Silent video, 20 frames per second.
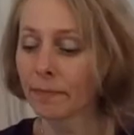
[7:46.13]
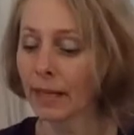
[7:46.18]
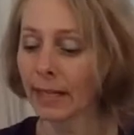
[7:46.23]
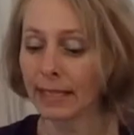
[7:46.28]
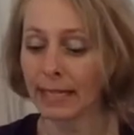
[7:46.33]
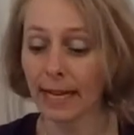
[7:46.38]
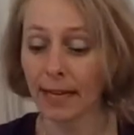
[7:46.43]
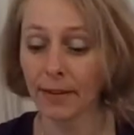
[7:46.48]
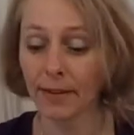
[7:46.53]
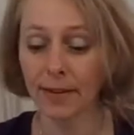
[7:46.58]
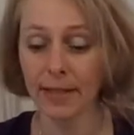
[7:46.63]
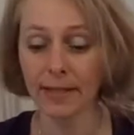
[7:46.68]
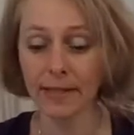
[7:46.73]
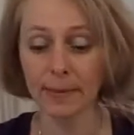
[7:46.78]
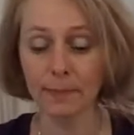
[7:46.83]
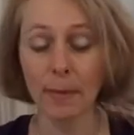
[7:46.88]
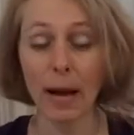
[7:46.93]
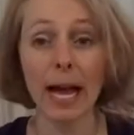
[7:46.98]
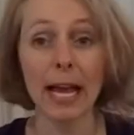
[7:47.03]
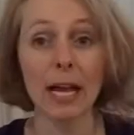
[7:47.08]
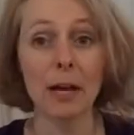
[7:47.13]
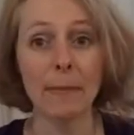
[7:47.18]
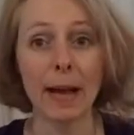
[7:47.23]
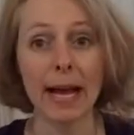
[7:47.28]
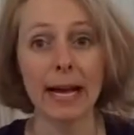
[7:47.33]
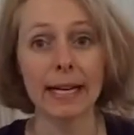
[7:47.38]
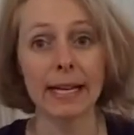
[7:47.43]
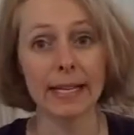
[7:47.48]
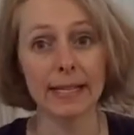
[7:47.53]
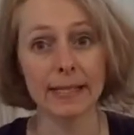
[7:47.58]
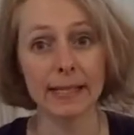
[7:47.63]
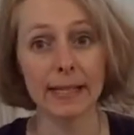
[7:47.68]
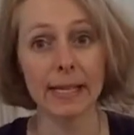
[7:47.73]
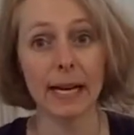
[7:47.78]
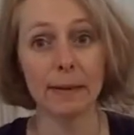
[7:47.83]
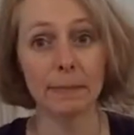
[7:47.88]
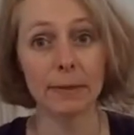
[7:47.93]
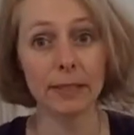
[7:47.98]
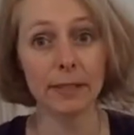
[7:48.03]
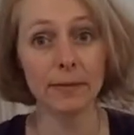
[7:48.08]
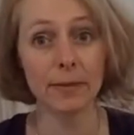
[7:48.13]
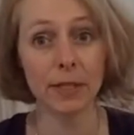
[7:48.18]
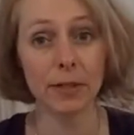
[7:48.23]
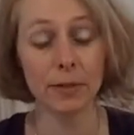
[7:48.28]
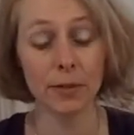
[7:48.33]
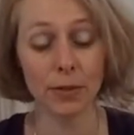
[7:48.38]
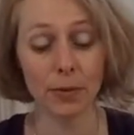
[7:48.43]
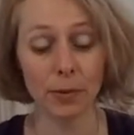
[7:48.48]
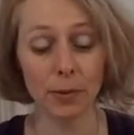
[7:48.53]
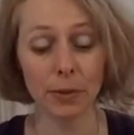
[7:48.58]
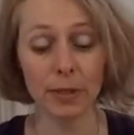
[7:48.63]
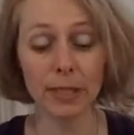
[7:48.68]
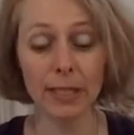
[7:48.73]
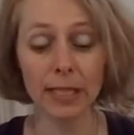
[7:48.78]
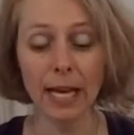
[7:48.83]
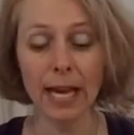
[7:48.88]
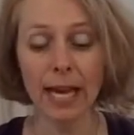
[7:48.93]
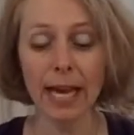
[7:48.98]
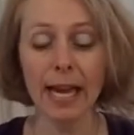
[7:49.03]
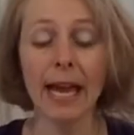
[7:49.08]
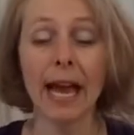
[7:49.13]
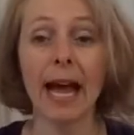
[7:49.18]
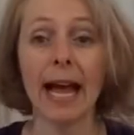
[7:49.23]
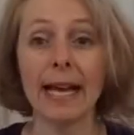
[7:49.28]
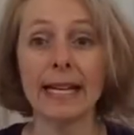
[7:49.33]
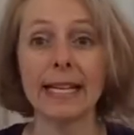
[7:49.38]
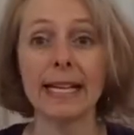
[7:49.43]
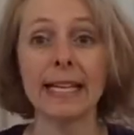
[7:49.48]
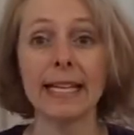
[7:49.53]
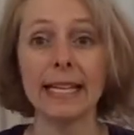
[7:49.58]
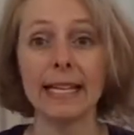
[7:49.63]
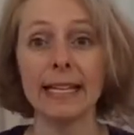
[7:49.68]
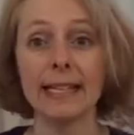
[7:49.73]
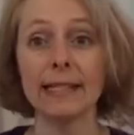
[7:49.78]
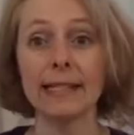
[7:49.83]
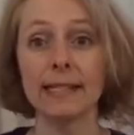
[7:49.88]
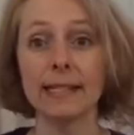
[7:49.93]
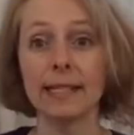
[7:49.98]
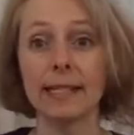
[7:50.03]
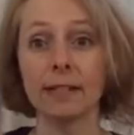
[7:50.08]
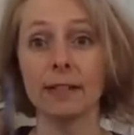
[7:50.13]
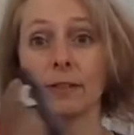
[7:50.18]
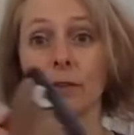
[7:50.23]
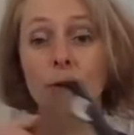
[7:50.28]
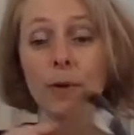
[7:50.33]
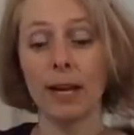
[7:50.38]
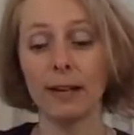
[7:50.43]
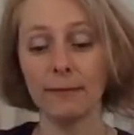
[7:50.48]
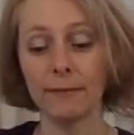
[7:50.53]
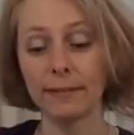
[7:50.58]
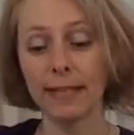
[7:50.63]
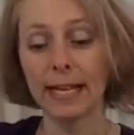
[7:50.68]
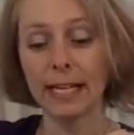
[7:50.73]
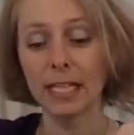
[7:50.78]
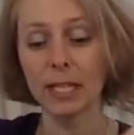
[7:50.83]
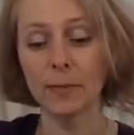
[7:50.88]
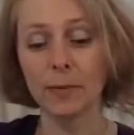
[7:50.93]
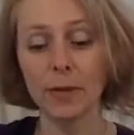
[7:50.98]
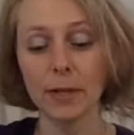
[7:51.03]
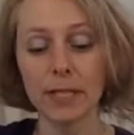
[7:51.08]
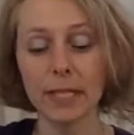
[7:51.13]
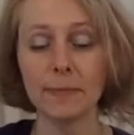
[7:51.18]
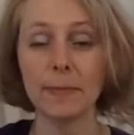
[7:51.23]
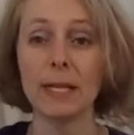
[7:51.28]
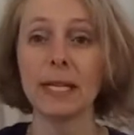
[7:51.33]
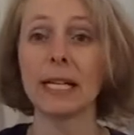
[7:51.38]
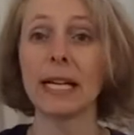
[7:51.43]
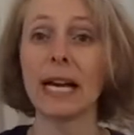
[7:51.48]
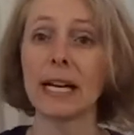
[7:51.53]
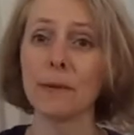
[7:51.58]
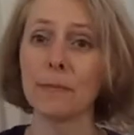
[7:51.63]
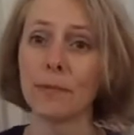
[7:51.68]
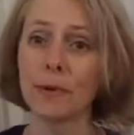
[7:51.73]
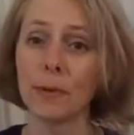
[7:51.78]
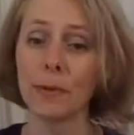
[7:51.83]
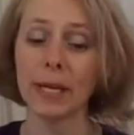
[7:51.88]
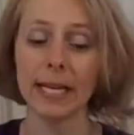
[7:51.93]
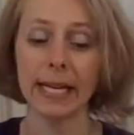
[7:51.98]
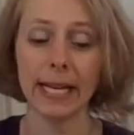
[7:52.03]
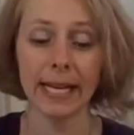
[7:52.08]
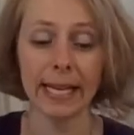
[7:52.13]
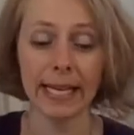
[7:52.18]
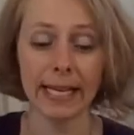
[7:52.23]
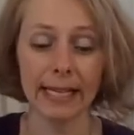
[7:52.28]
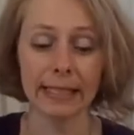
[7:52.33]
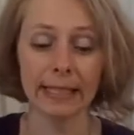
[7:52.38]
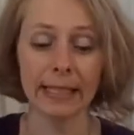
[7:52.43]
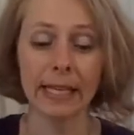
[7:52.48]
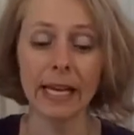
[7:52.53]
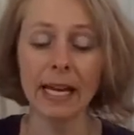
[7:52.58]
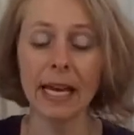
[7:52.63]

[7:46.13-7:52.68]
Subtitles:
Now this biomat is a couple of years old and it is still quite flexible. It's been kind of broken in,